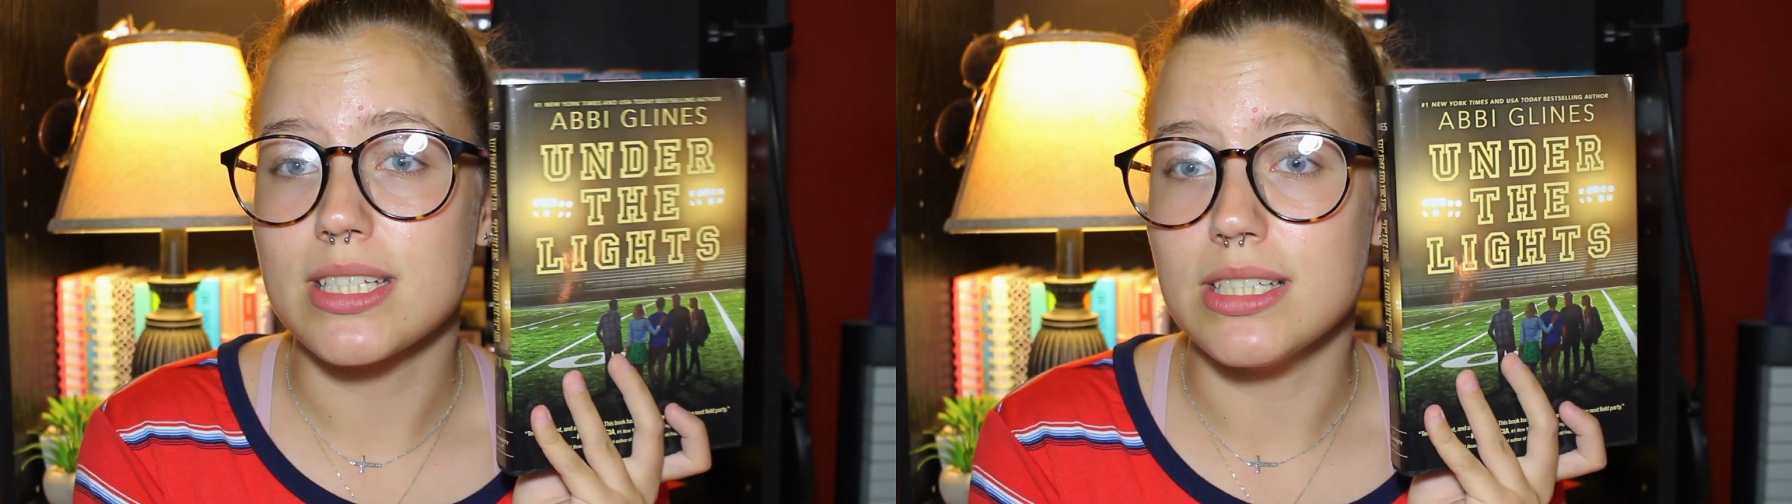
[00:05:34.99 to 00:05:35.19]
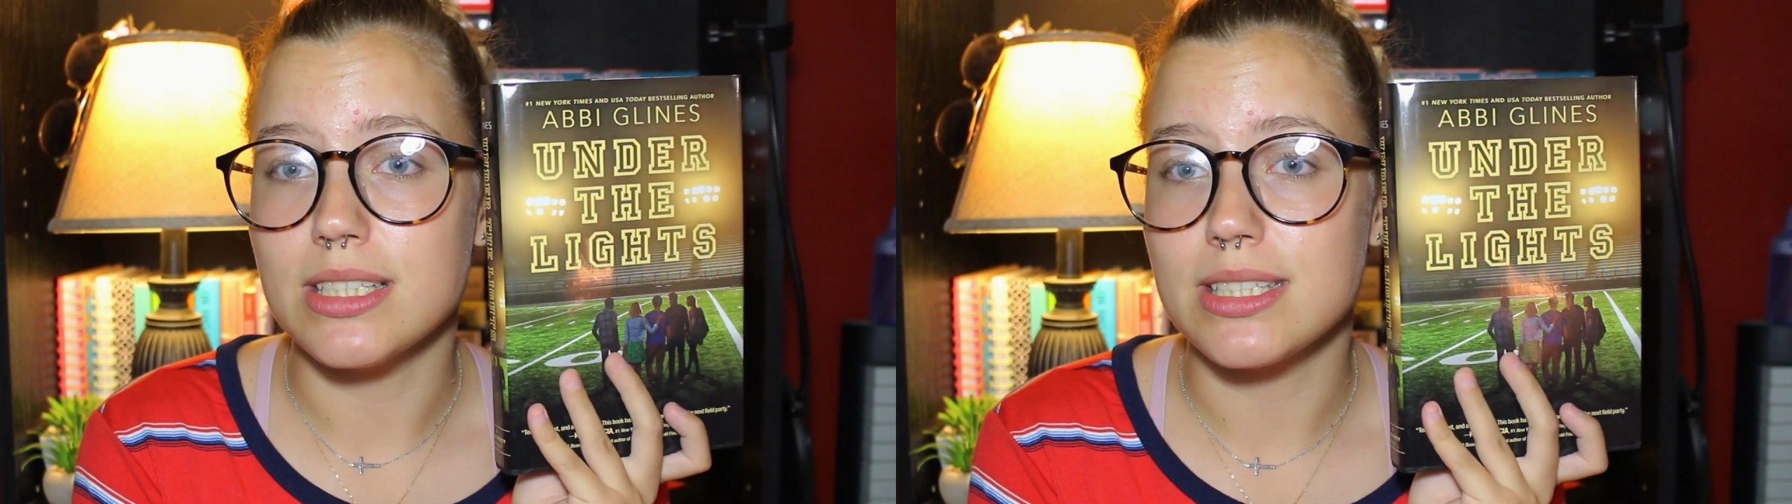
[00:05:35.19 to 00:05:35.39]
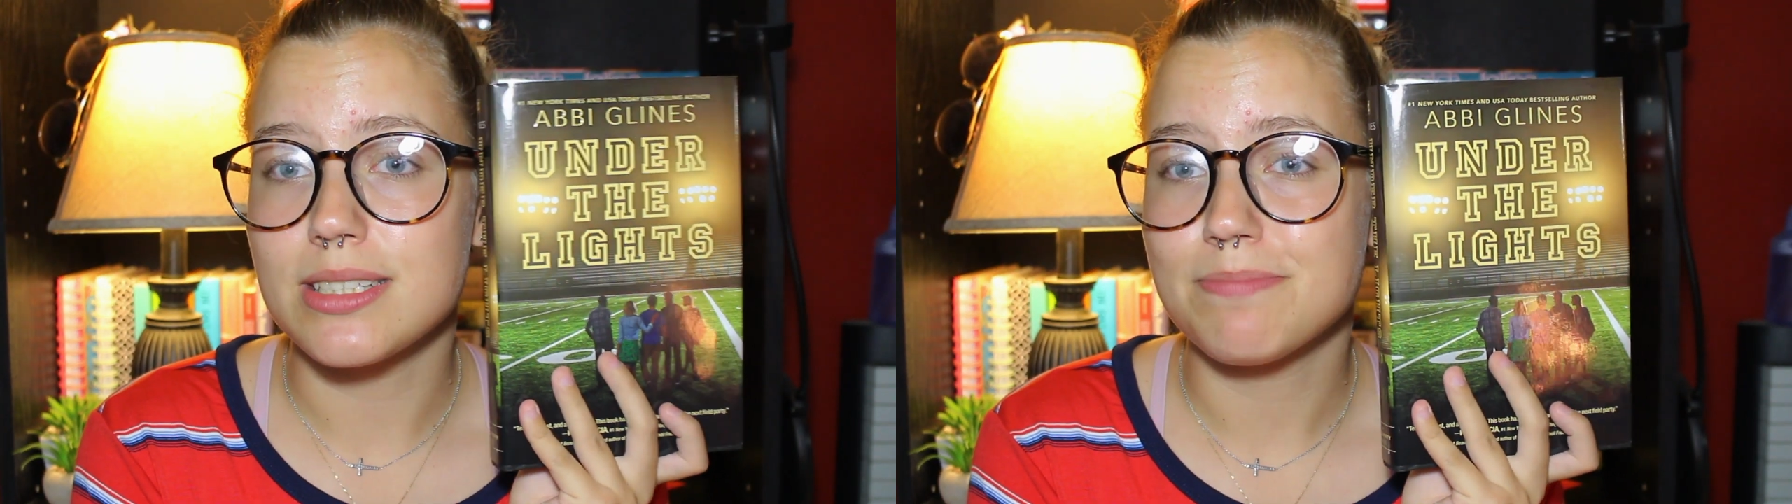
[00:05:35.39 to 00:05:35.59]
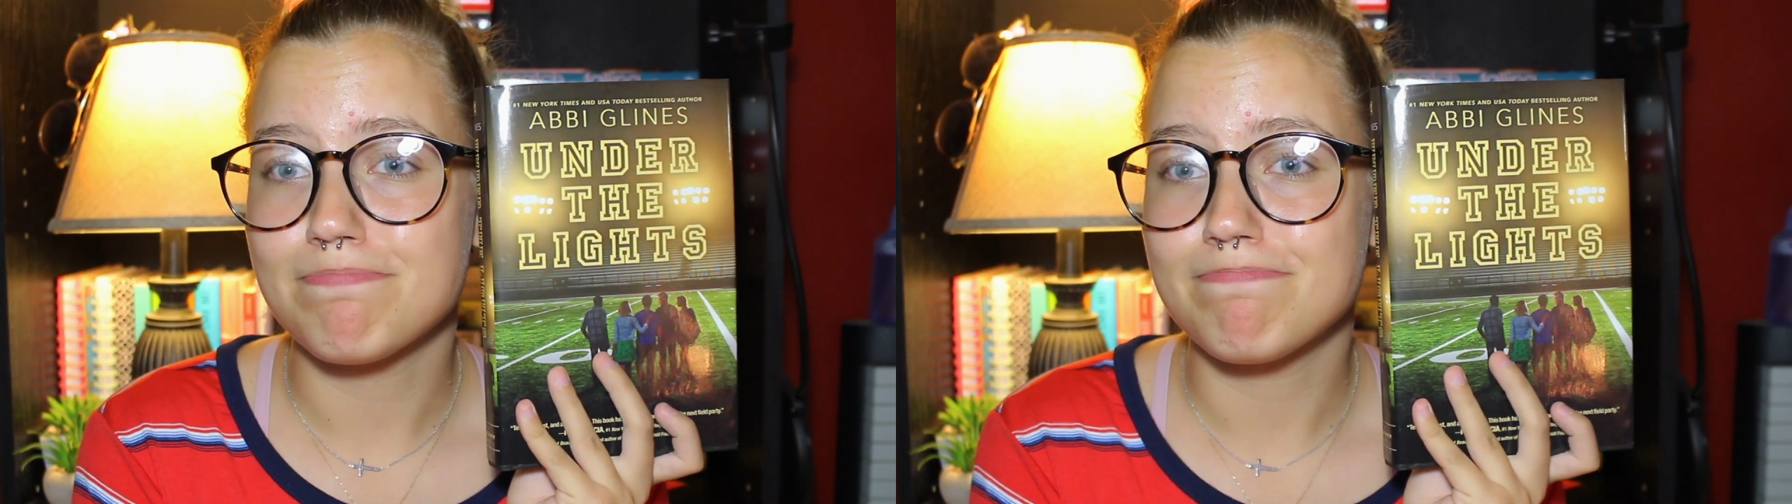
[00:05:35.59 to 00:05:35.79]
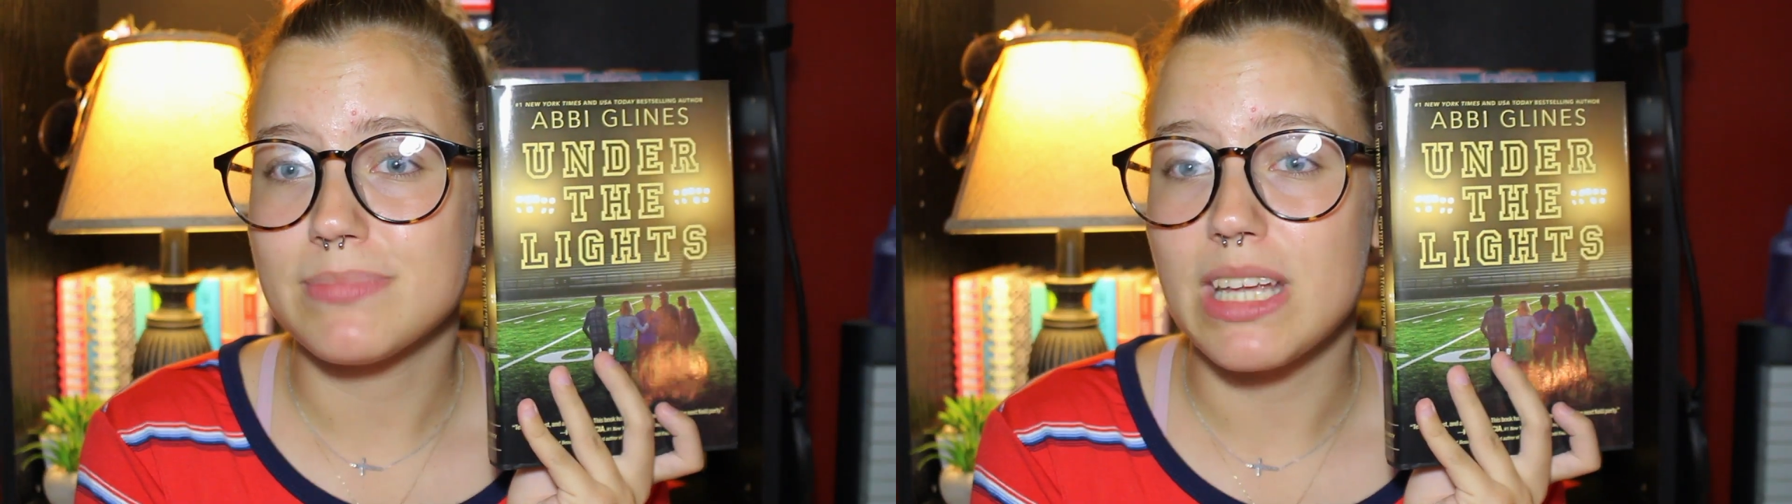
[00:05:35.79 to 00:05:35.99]
because
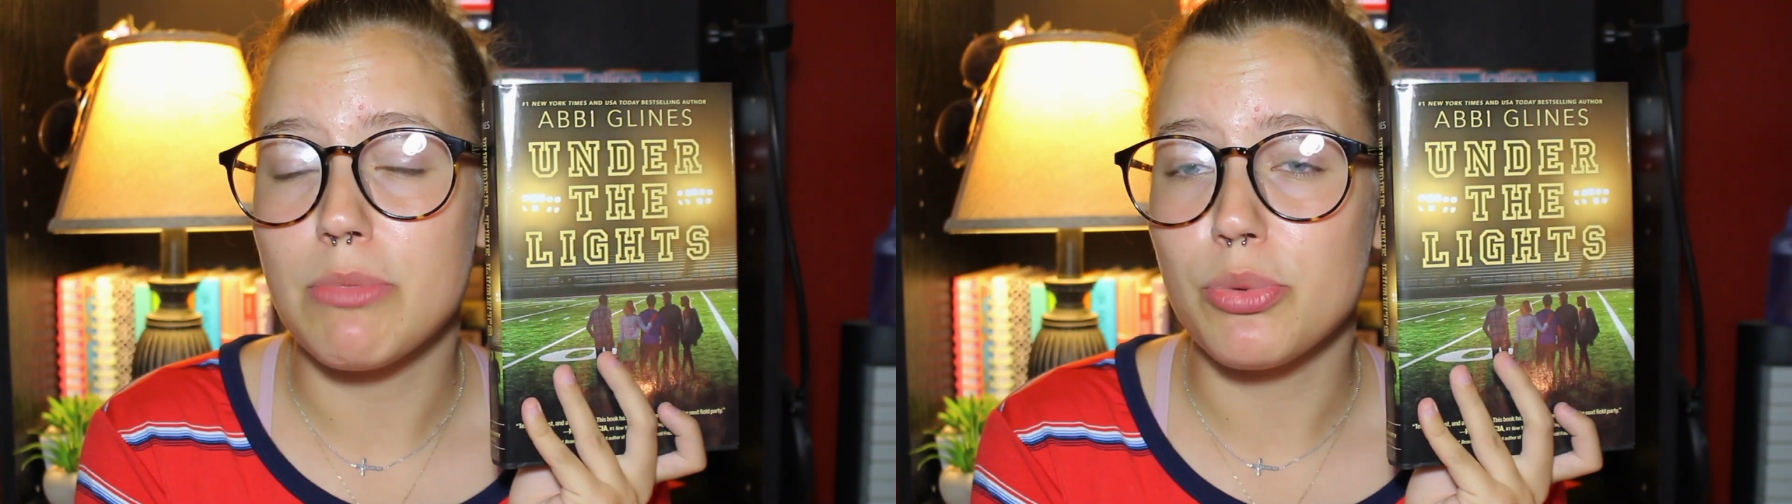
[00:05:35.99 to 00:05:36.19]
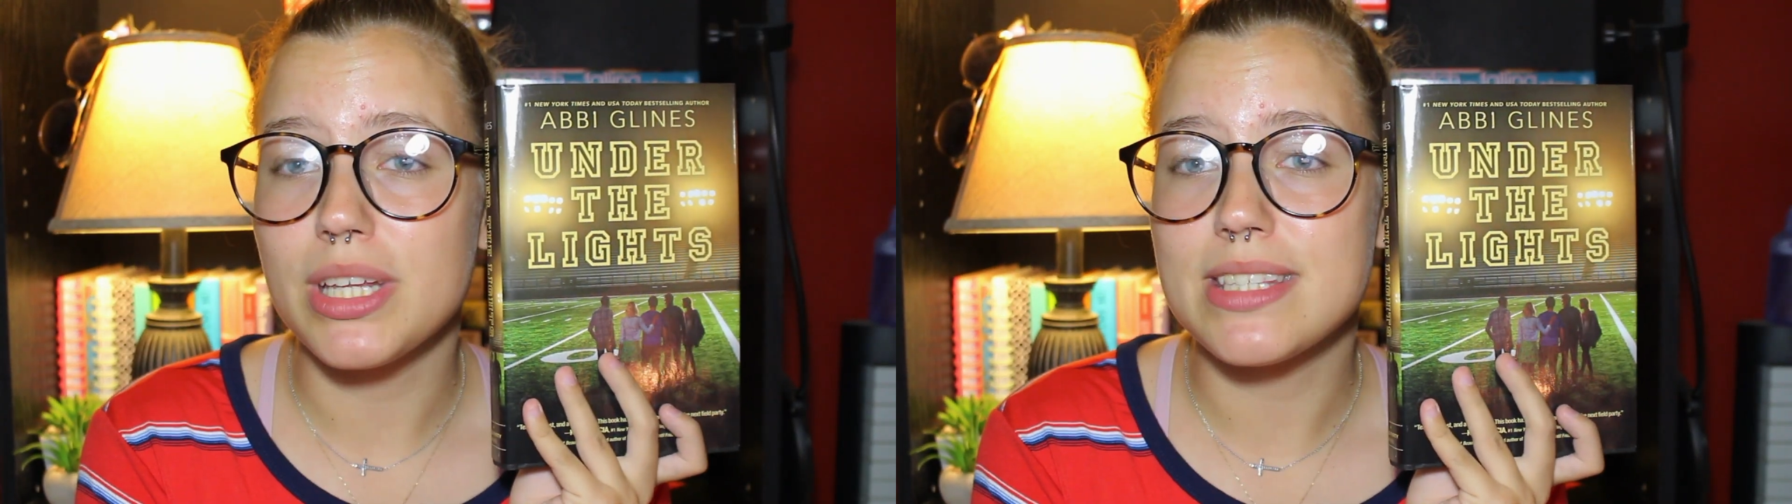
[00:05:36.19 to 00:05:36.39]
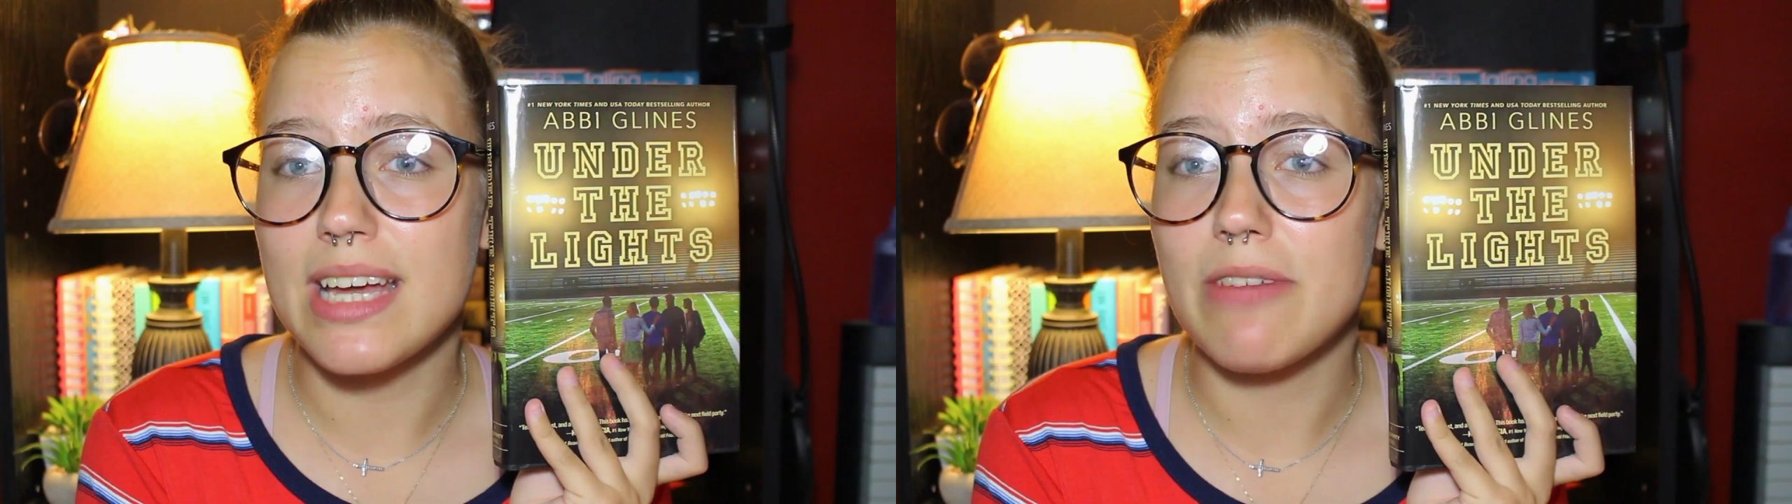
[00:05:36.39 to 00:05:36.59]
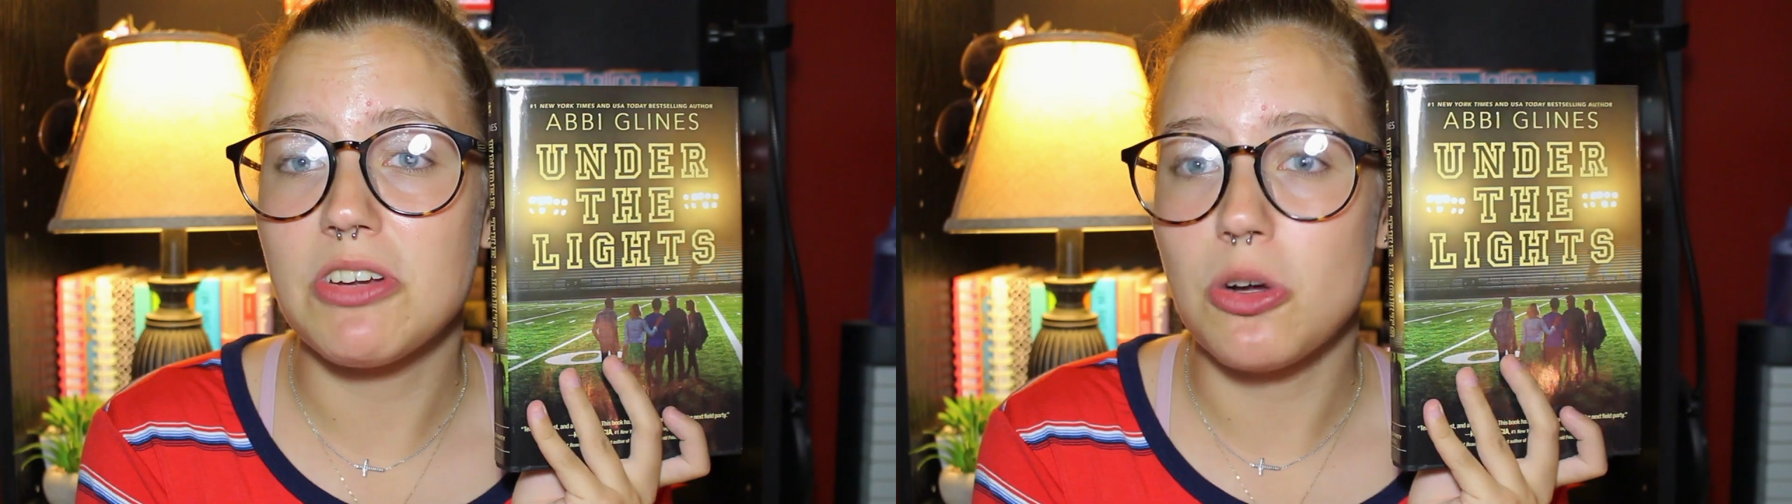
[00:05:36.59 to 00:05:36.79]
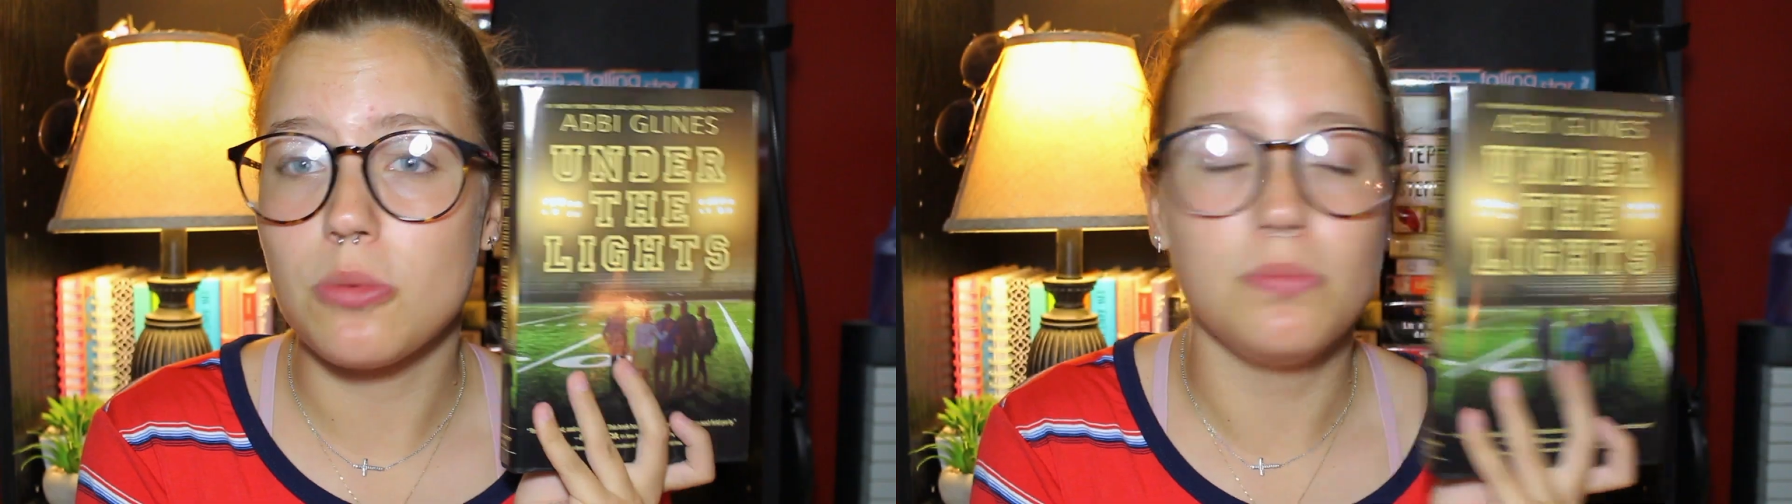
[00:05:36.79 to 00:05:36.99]
I'm really sad if I don't.